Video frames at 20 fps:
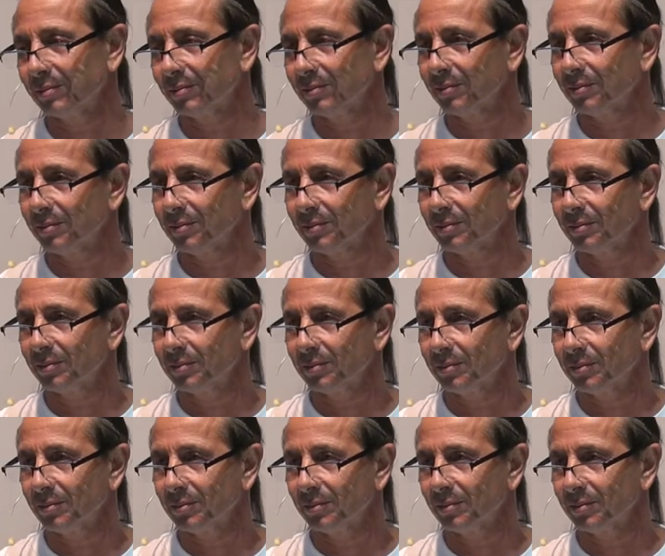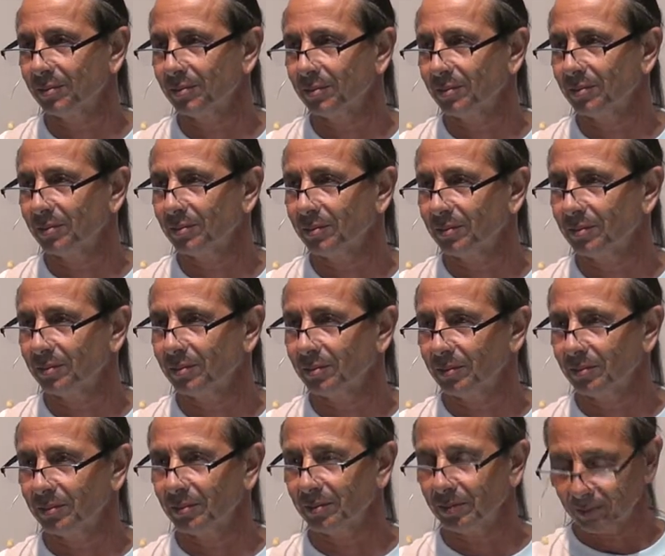
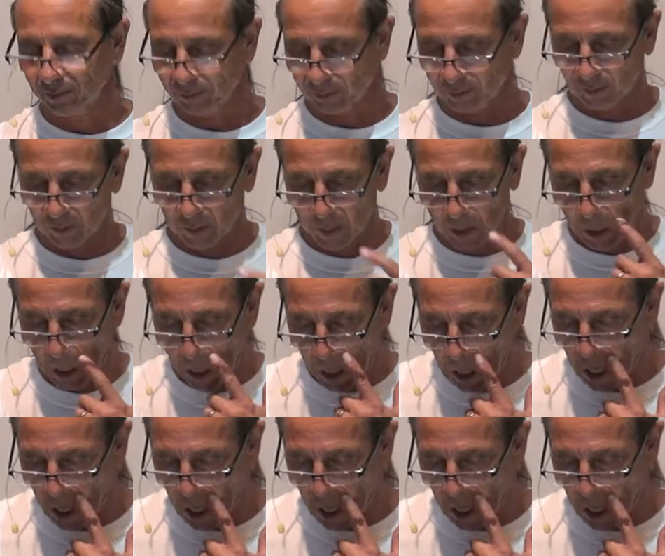(silence)